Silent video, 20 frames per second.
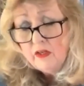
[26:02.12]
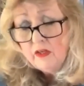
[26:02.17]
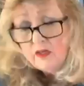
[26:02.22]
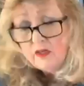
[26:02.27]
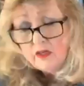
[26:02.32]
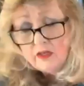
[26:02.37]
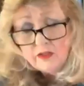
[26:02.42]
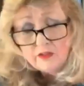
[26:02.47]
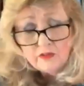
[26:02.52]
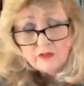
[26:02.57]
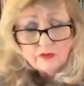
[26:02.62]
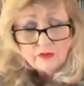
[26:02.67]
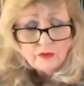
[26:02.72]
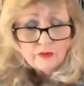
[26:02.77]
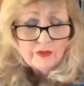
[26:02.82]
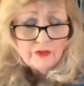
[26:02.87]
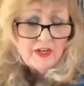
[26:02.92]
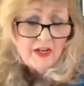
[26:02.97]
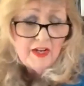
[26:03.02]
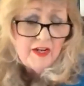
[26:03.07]
a
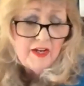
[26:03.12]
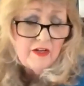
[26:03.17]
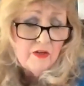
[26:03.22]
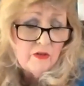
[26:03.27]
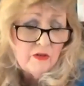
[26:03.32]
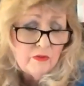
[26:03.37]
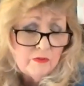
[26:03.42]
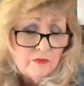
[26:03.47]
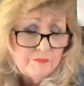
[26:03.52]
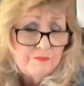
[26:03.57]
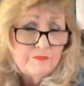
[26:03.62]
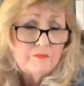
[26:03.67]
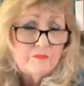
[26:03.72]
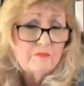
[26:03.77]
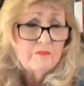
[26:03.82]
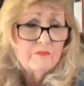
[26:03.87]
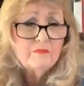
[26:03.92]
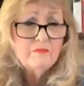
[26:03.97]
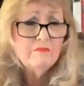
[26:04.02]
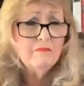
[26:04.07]
tornado
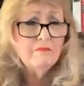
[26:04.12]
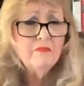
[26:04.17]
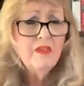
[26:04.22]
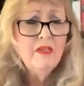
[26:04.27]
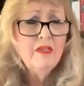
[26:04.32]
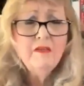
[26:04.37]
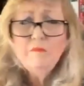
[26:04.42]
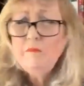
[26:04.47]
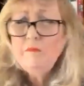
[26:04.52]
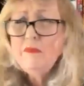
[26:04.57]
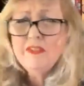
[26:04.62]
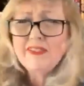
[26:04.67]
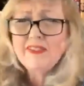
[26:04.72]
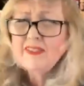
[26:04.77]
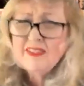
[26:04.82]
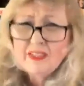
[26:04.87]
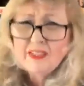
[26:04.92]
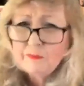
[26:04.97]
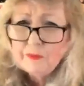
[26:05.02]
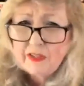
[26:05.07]
in
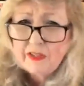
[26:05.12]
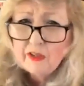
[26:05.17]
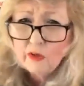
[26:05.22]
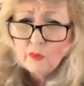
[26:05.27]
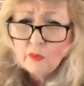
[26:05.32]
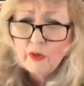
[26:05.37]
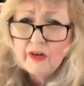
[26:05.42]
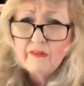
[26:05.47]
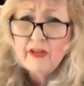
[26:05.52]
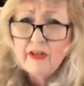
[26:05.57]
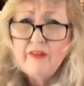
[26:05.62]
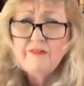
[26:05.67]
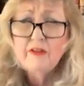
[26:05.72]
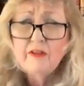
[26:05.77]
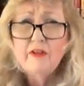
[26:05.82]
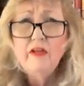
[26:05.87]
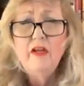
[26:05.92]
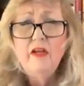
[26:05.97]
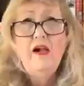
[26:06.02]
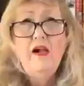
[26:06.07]
Mississippi or wherever.
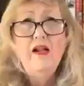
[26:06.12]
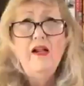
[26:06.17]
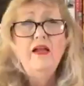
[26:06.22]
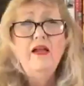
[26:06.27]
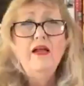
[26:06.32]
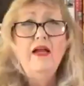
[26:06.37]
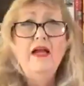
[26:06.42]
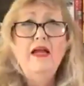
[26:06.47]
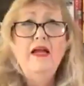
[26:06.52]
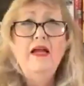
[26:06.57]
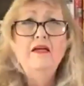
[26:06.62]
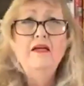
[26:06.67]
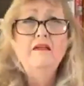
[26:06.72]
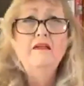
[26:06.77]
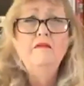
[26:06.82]
And